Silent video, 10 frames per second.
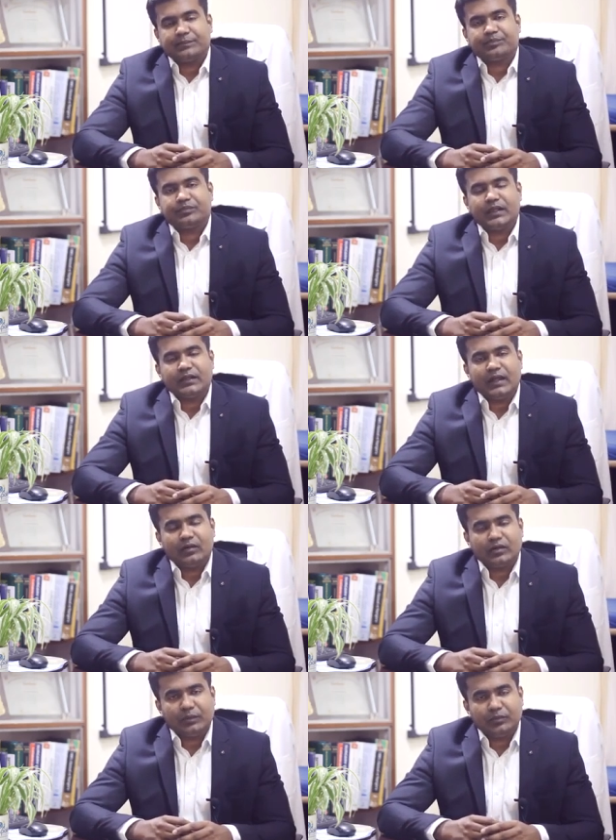Then they have
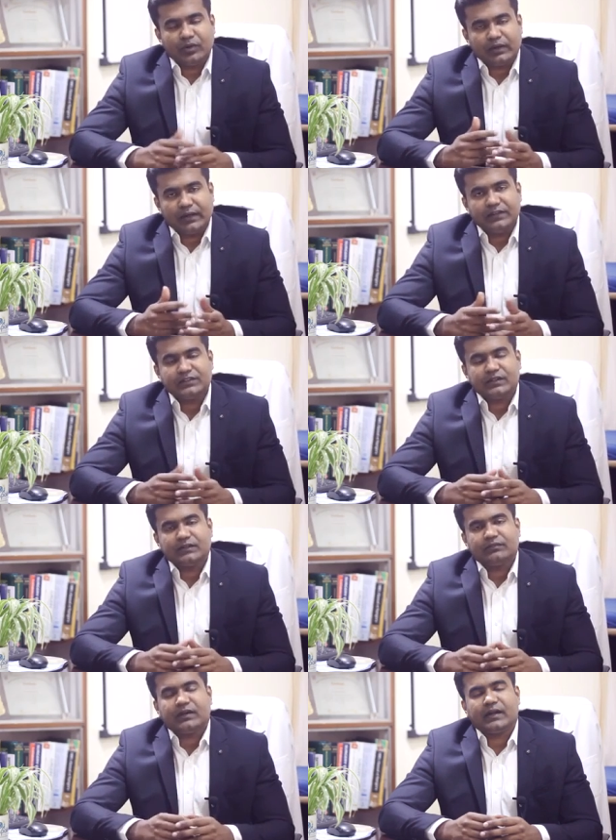to come to a
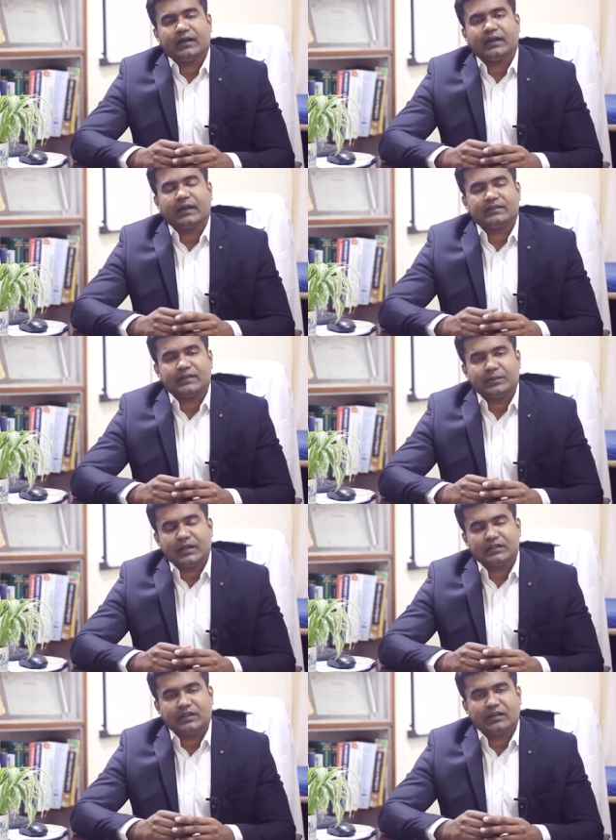clinician for an
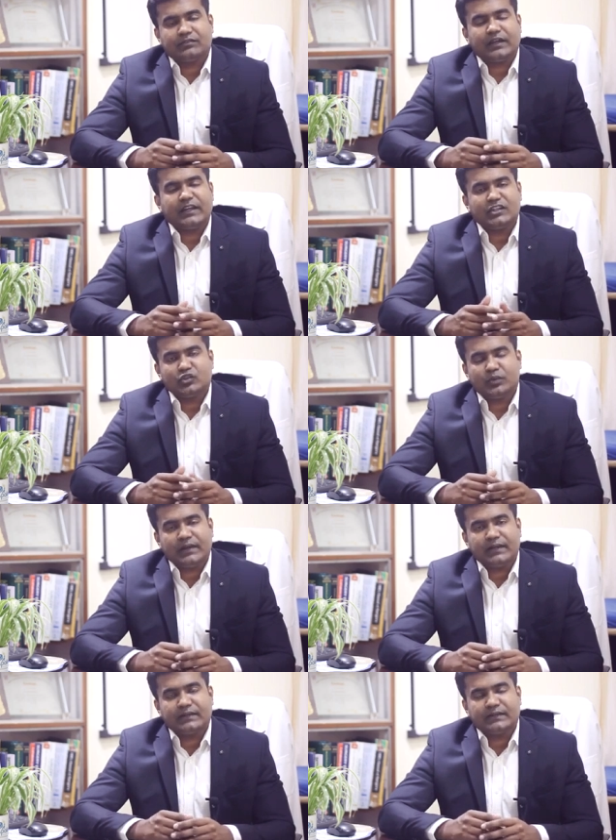examination of any
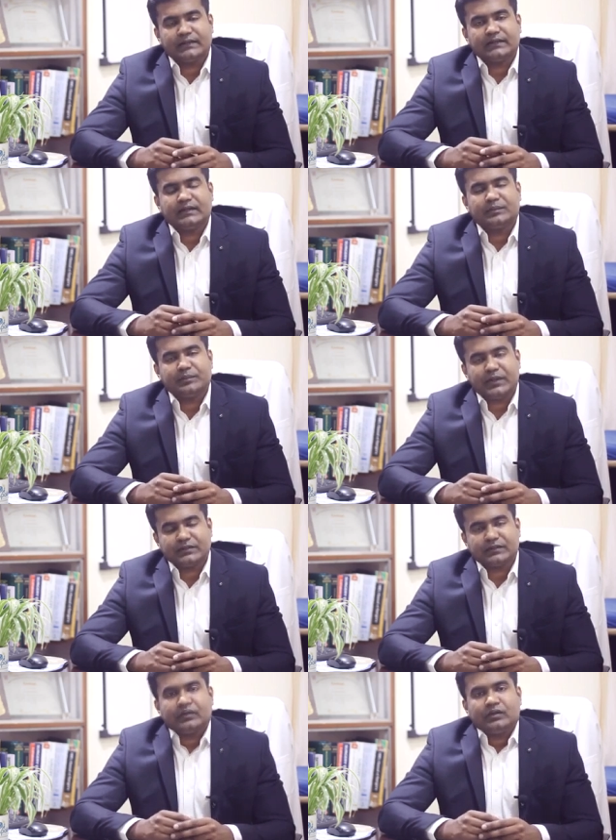swelling in the
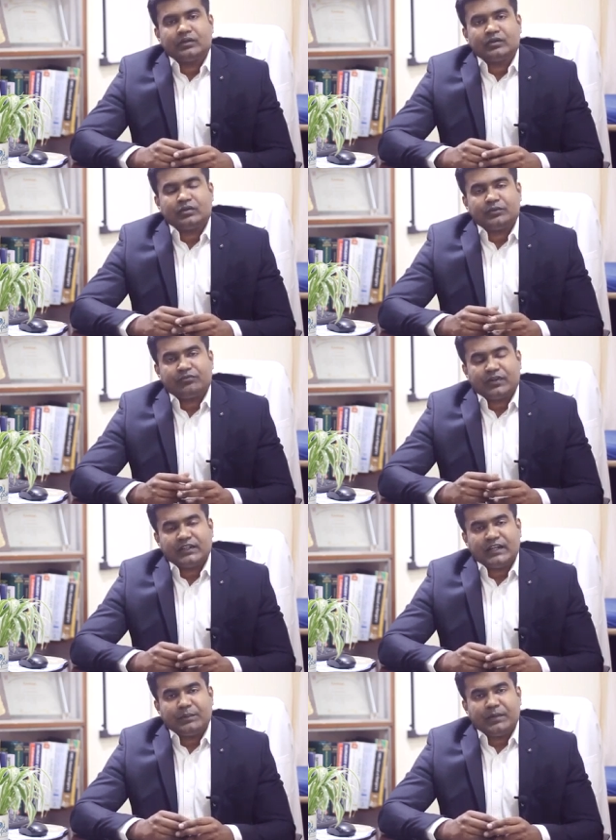breast. So for the
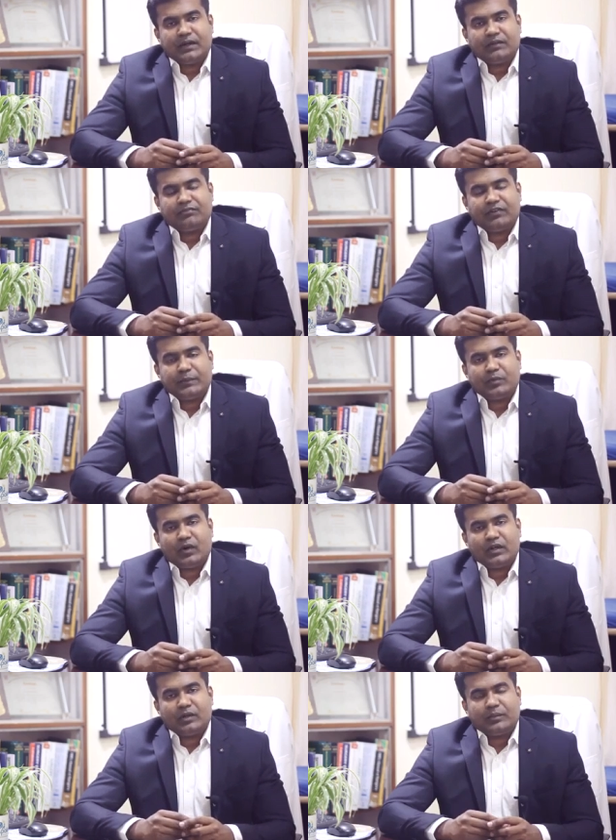treatment of
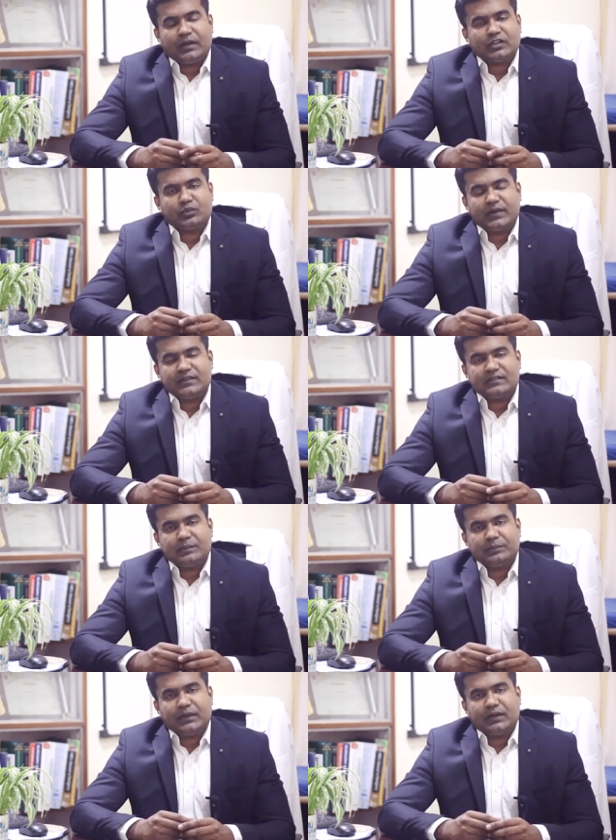fibroadenoma, it is very
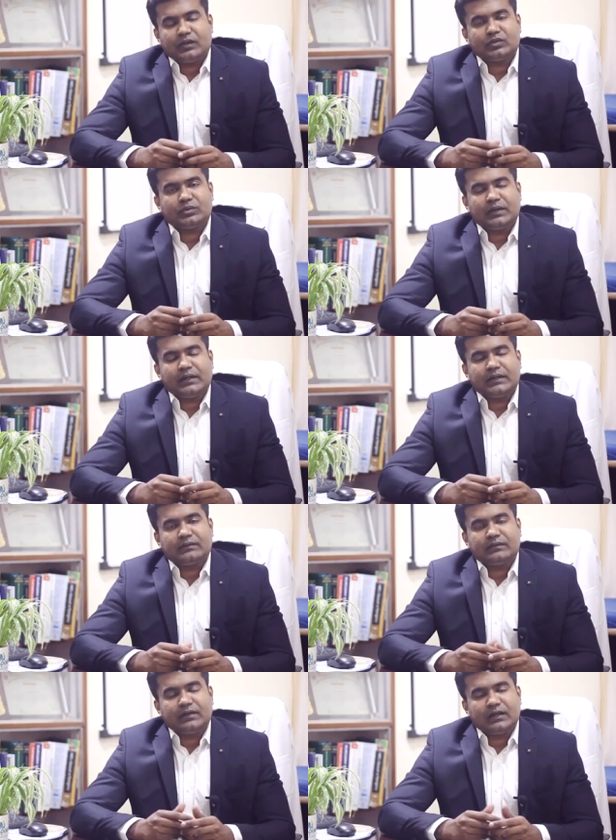simple. Usually
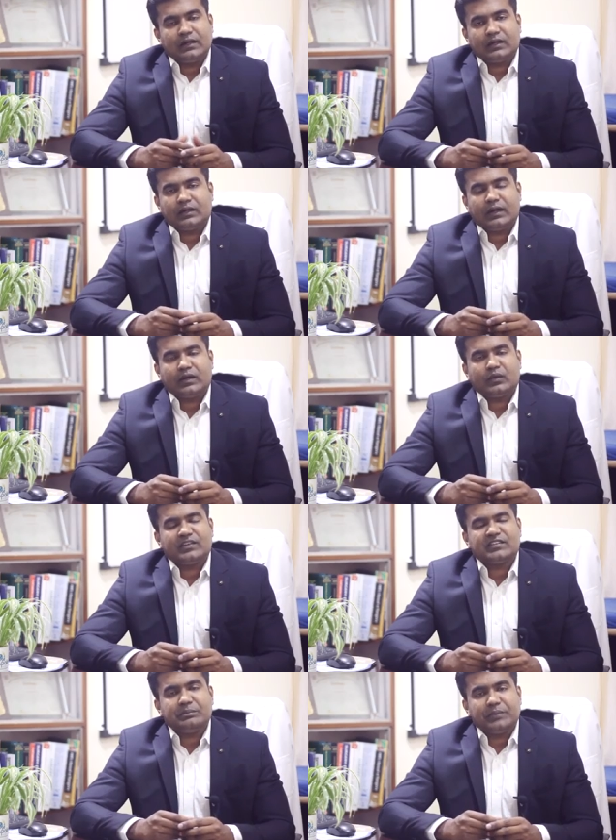we will do a
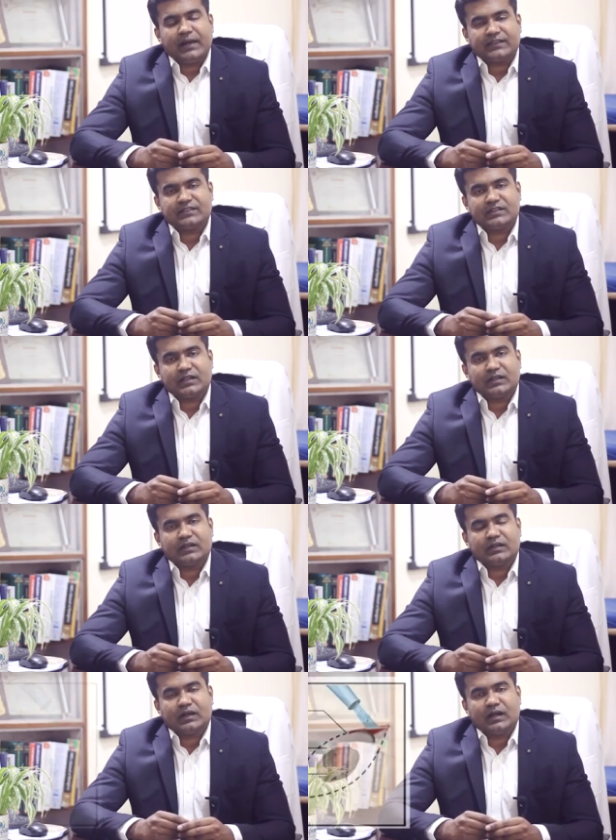simple excision
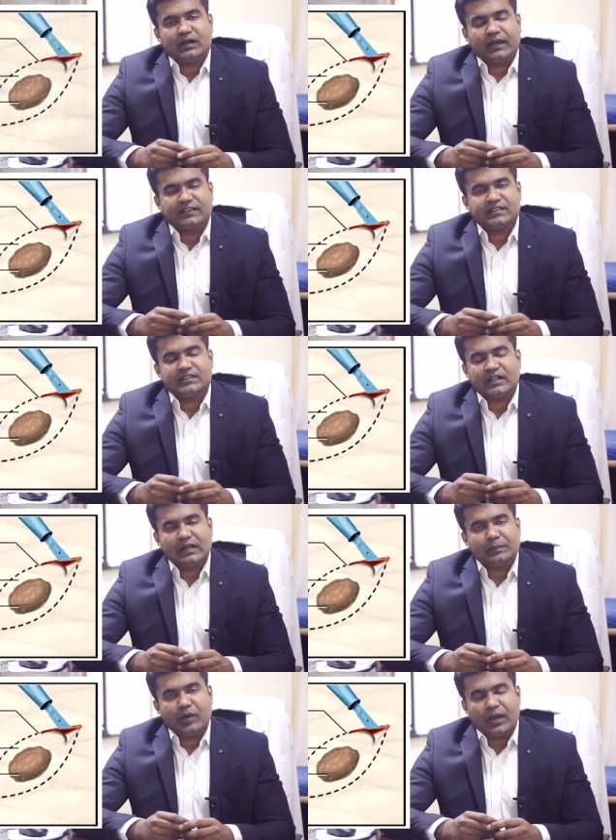called
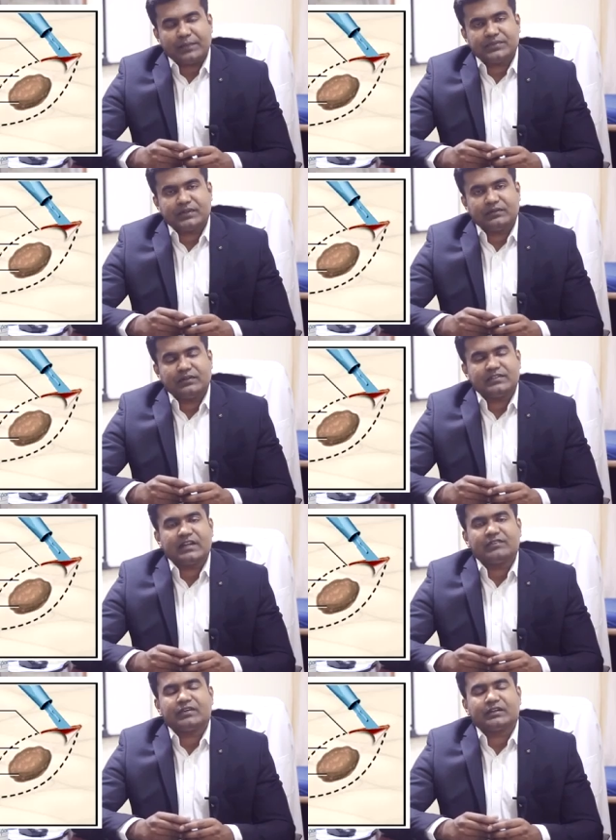excisional biopsy. We will
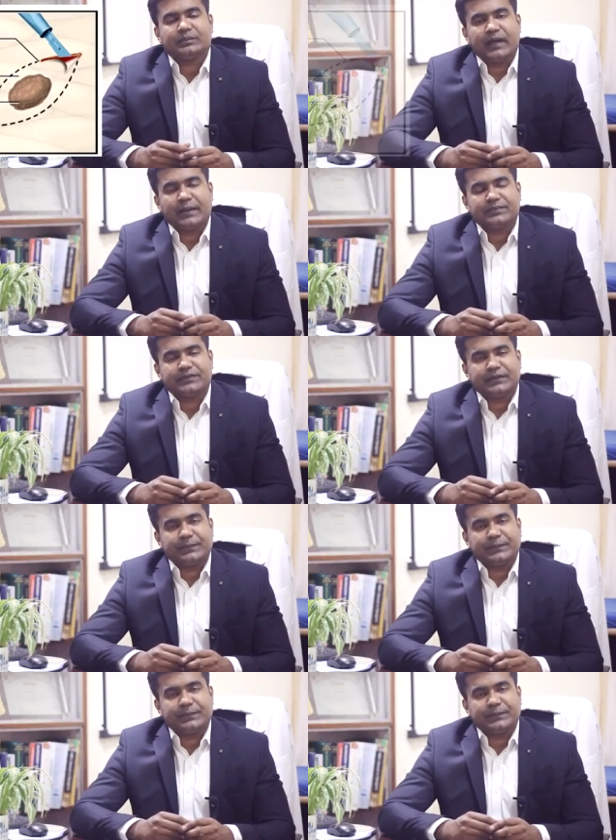send for the biopsy.